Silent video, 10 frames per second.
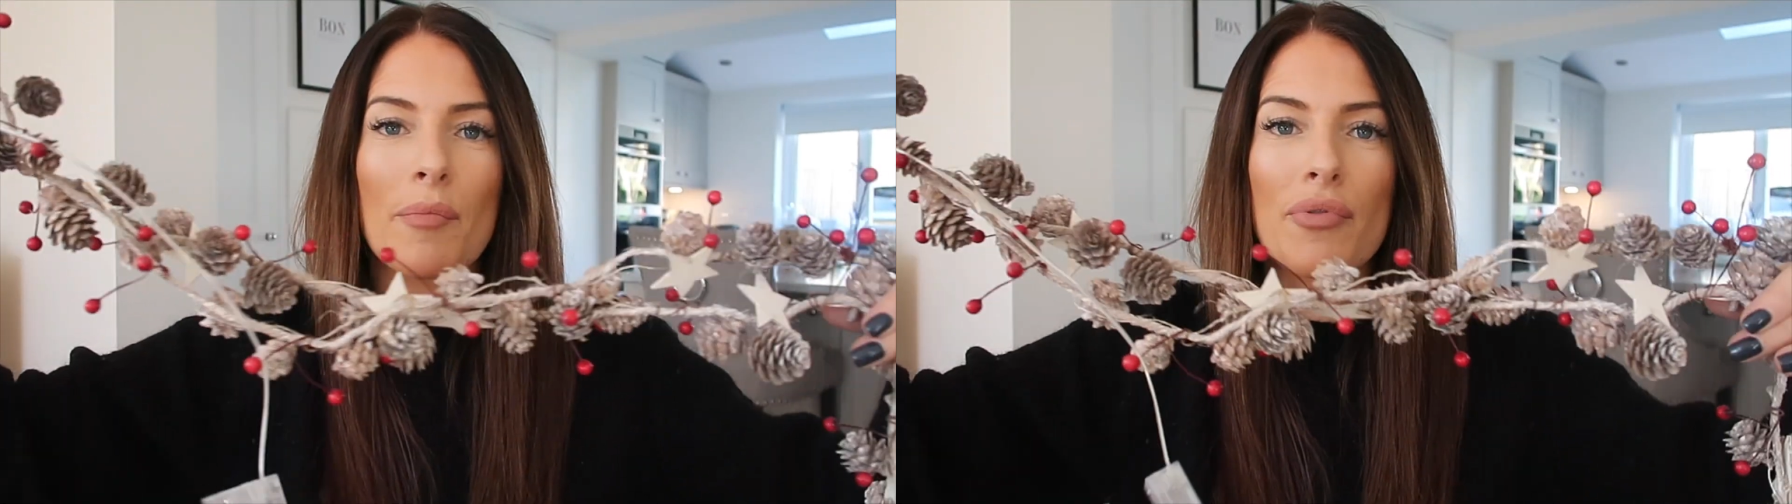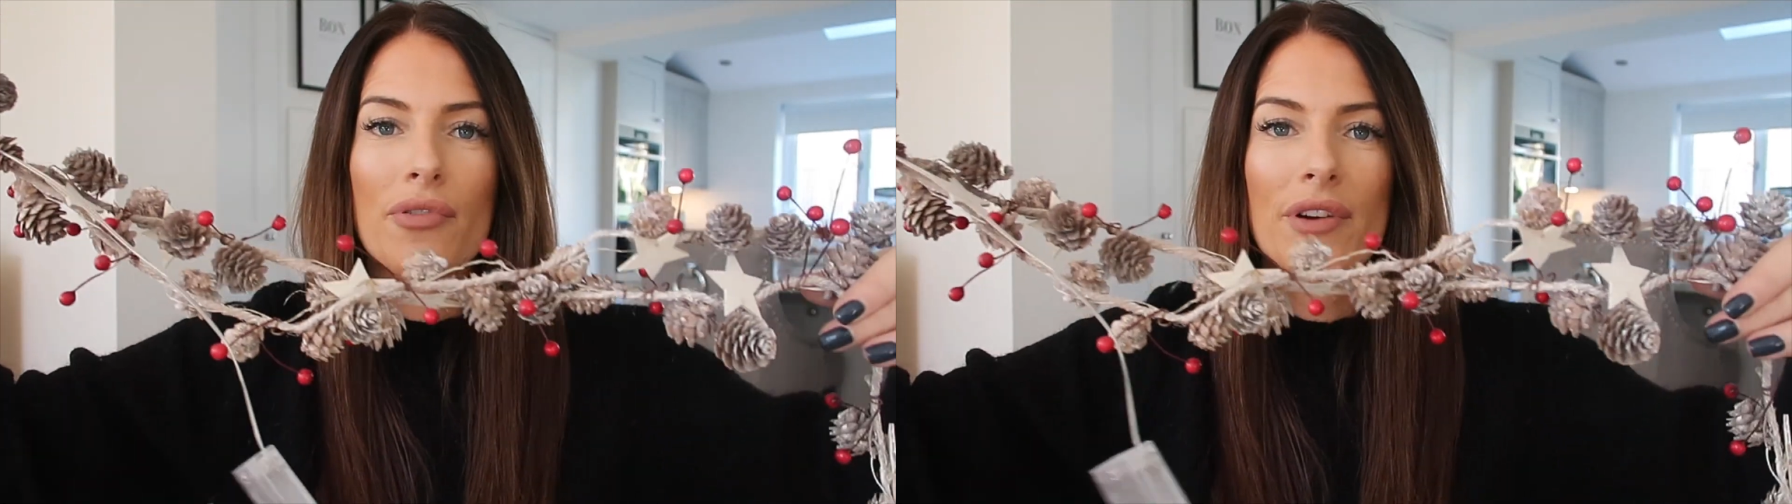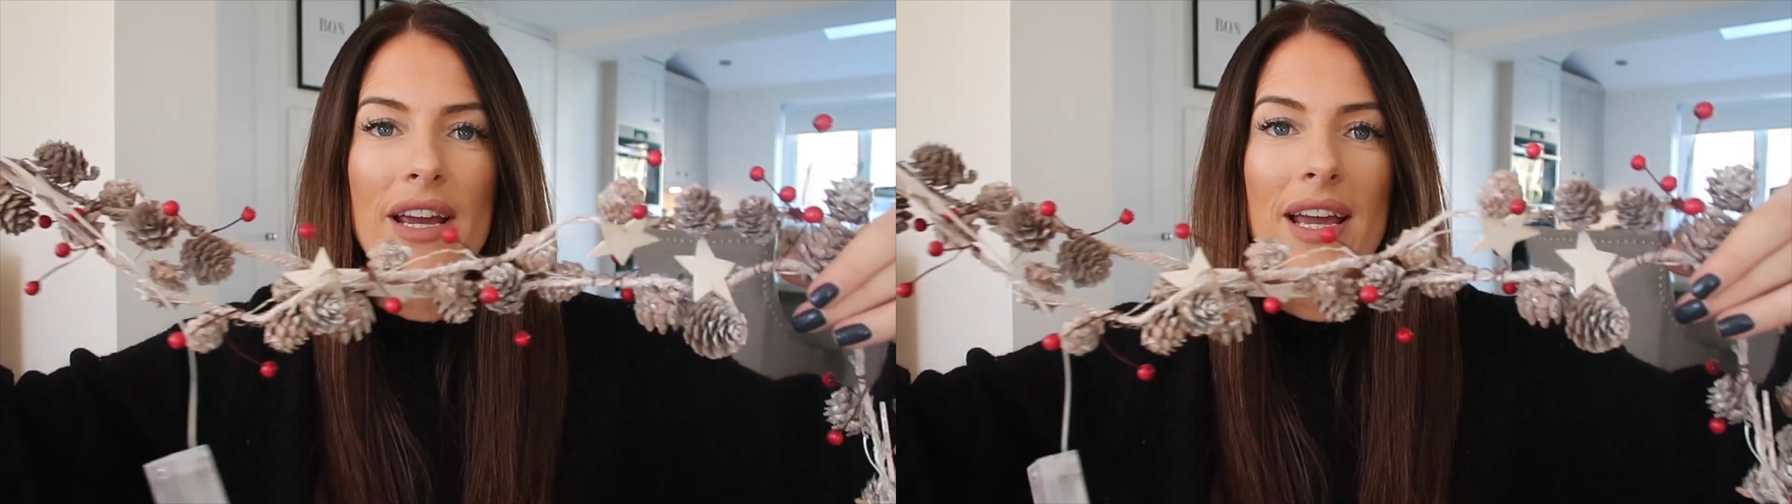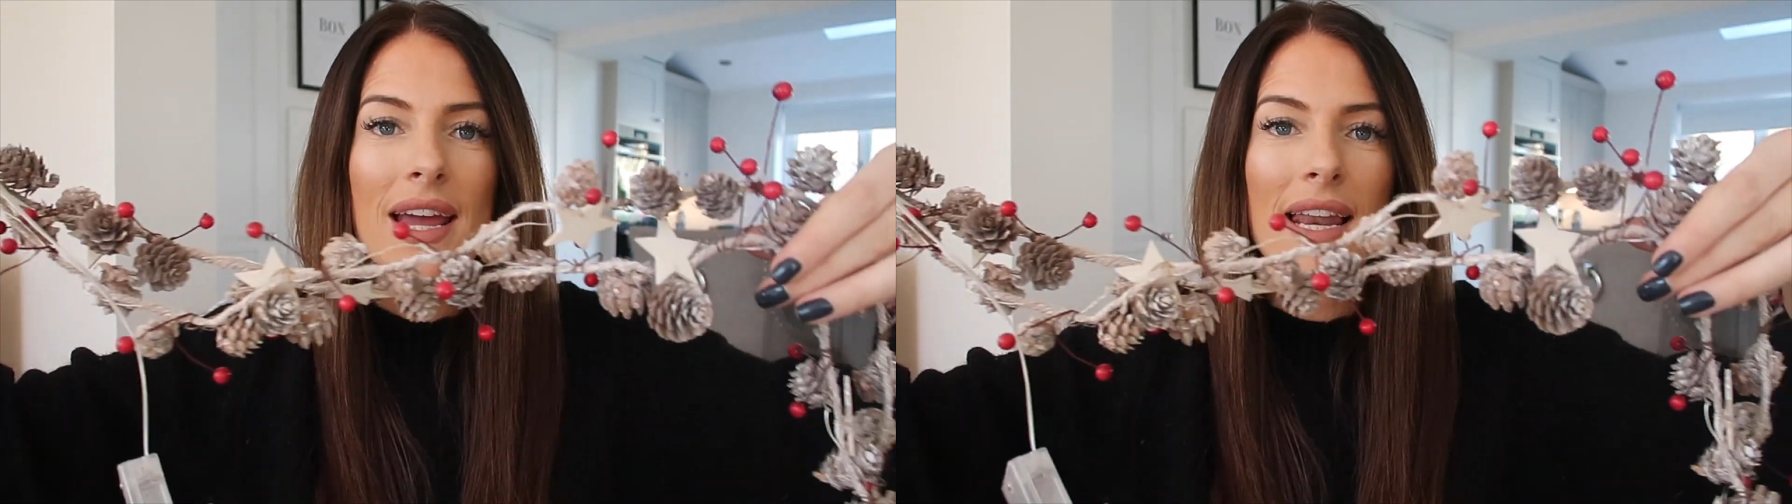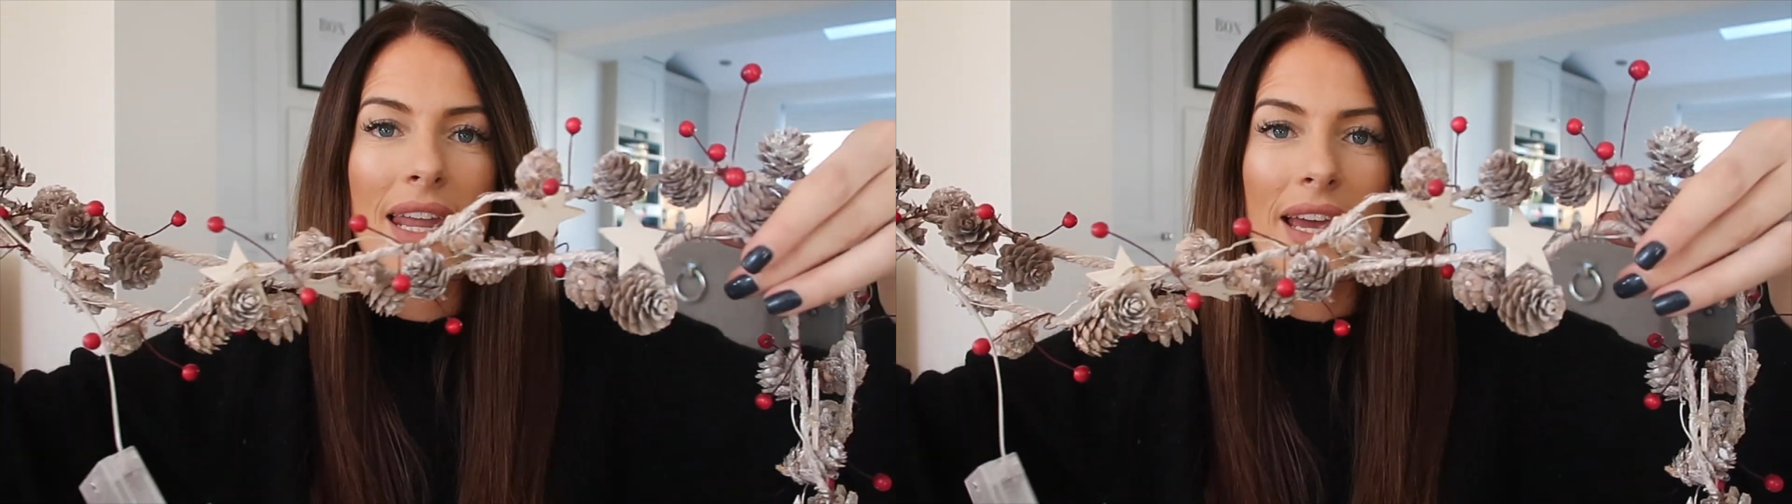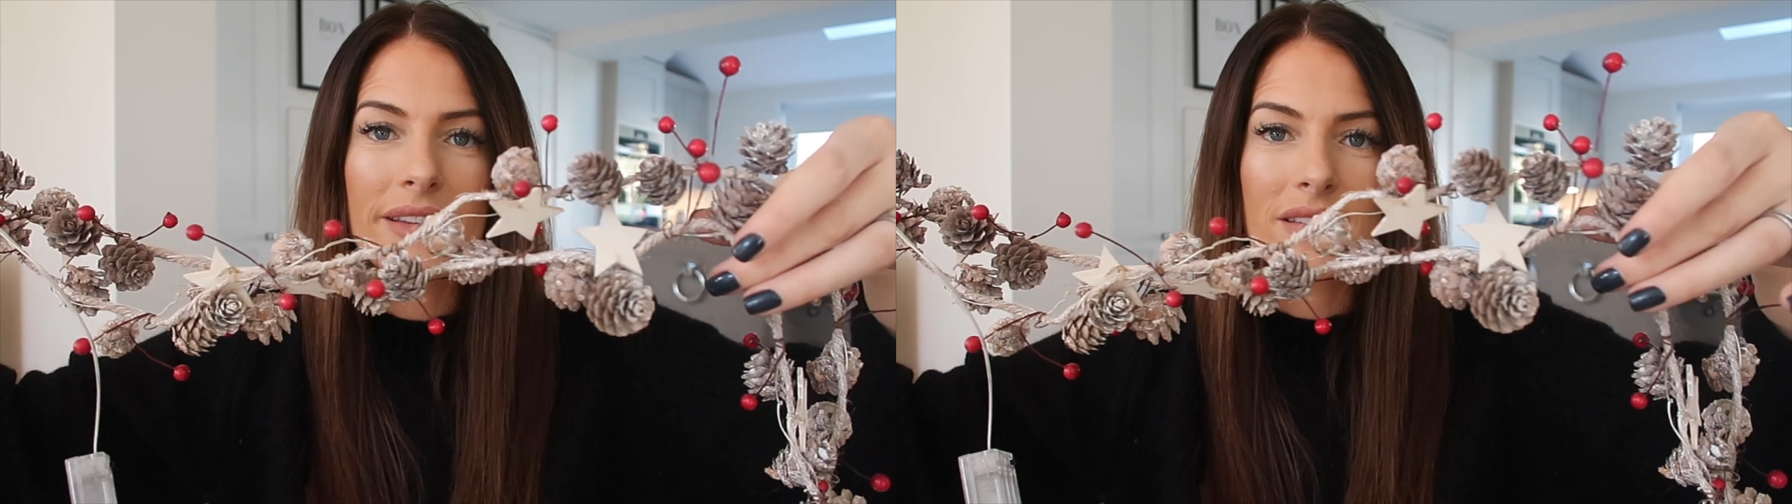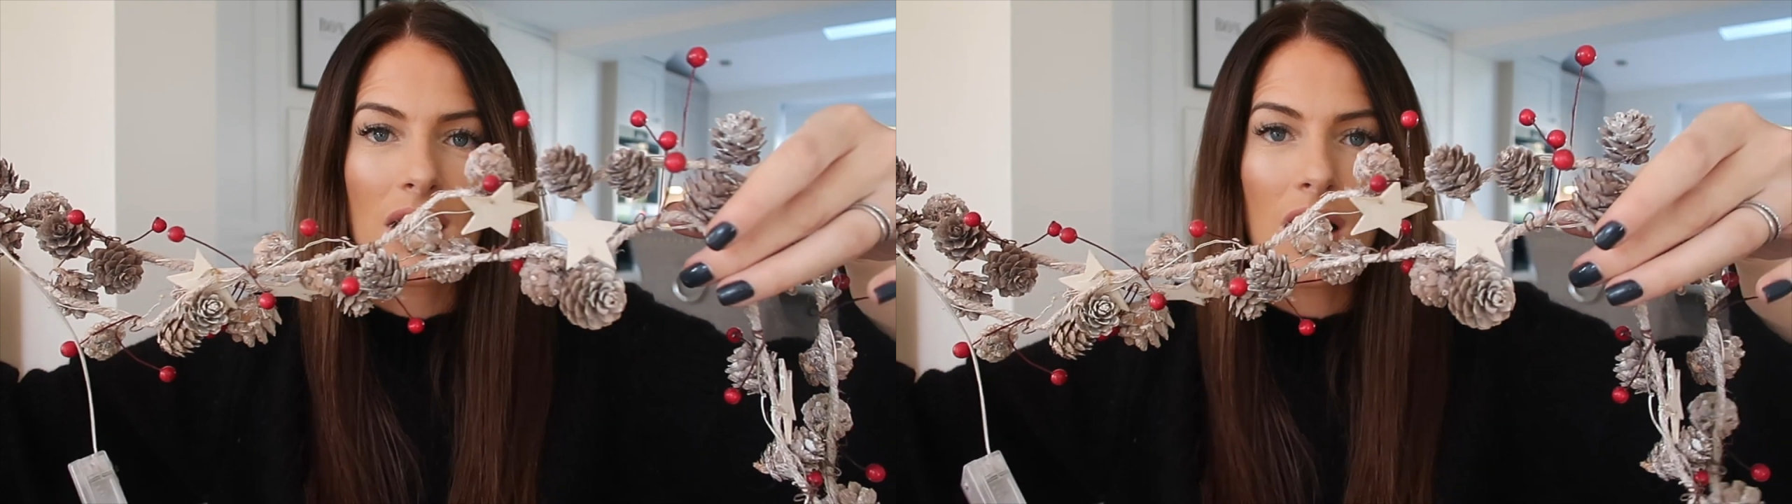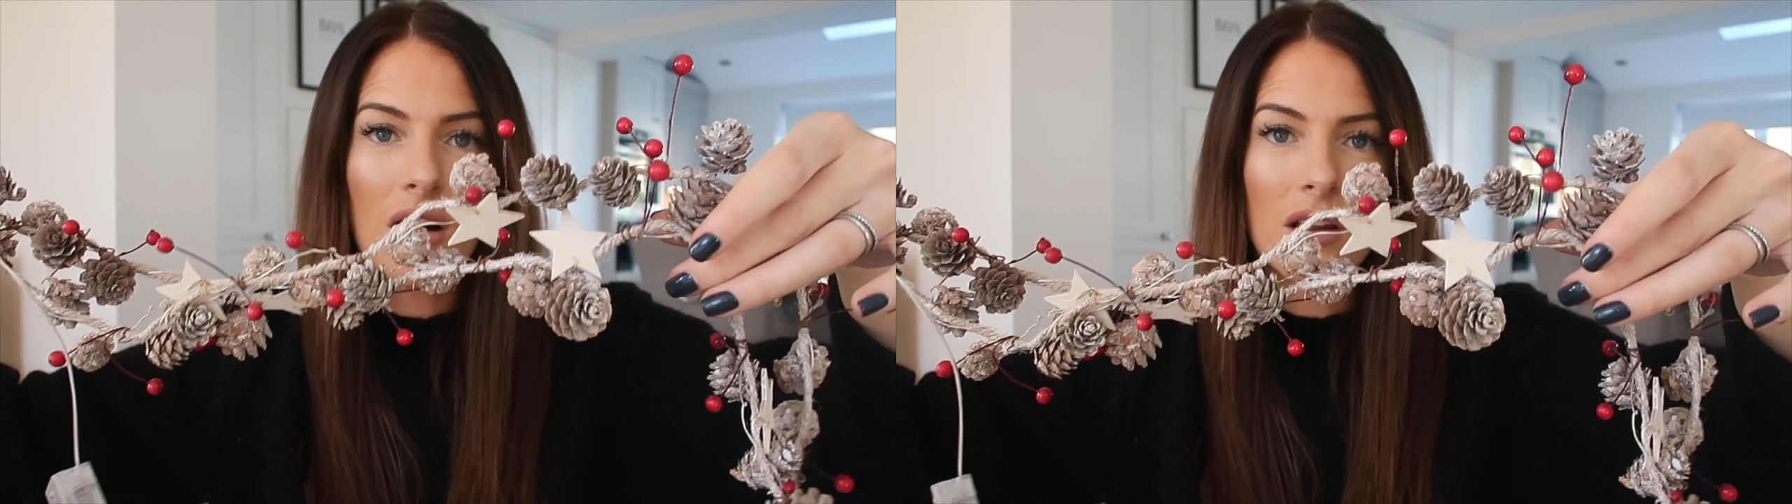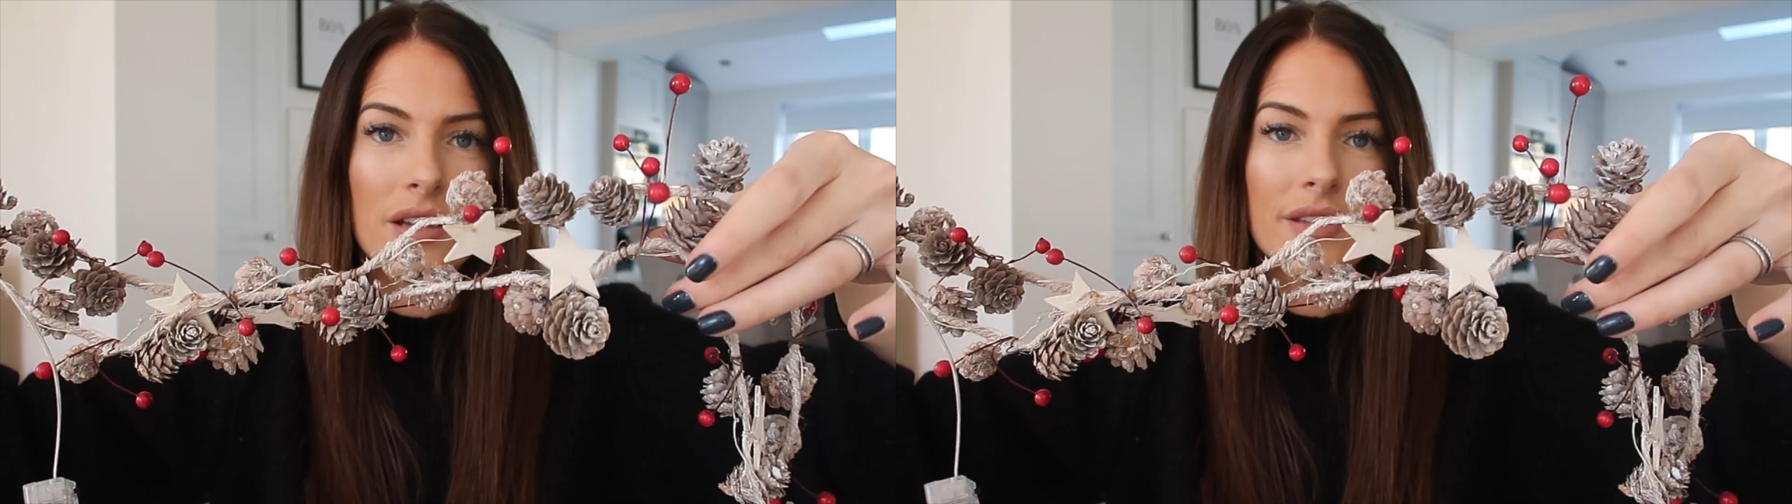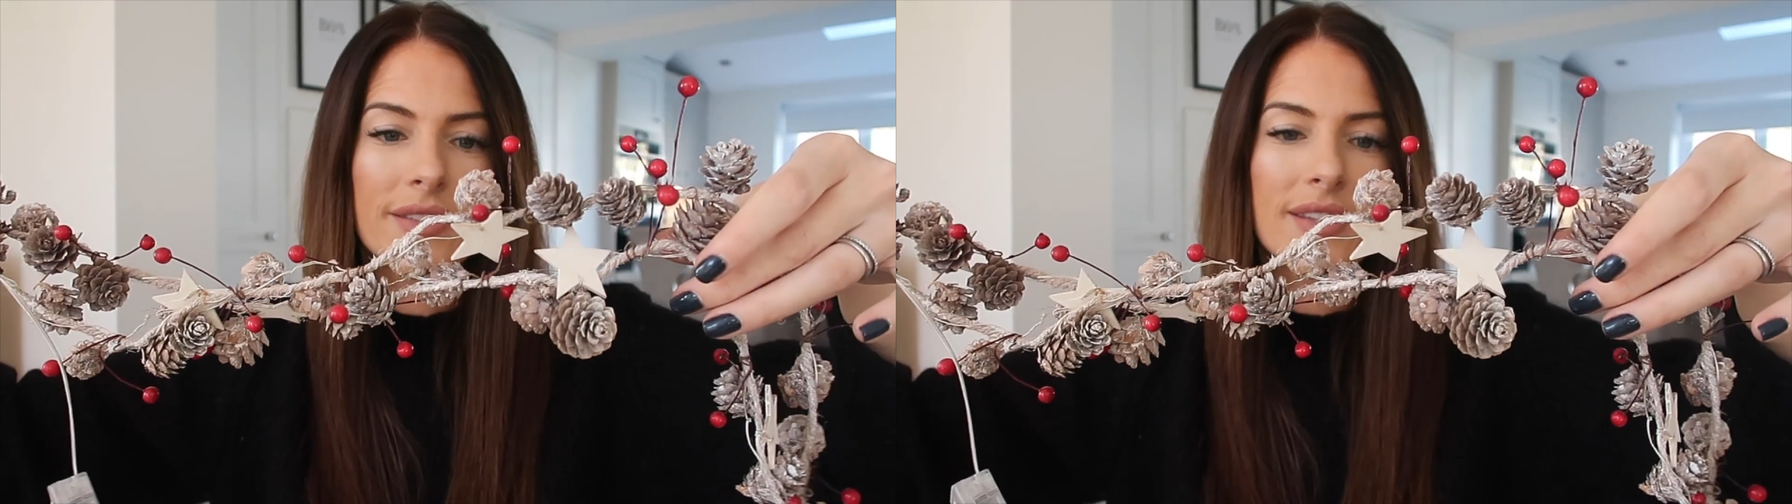pre-lit
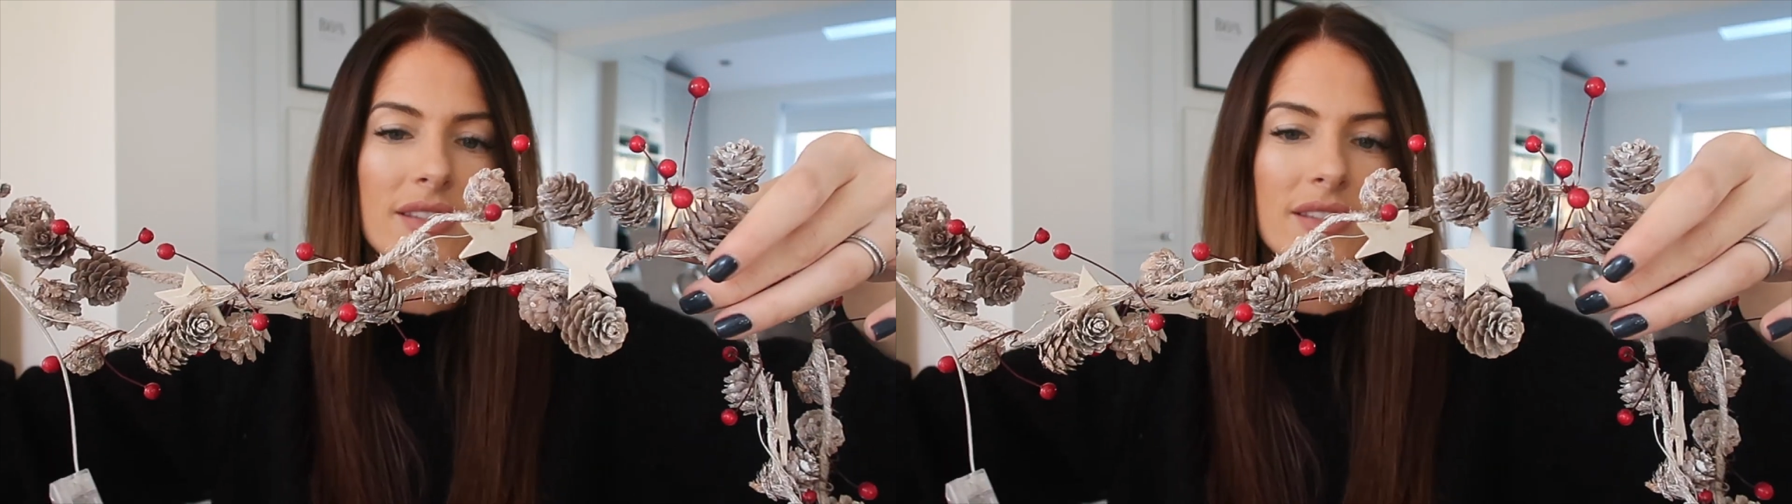garlands.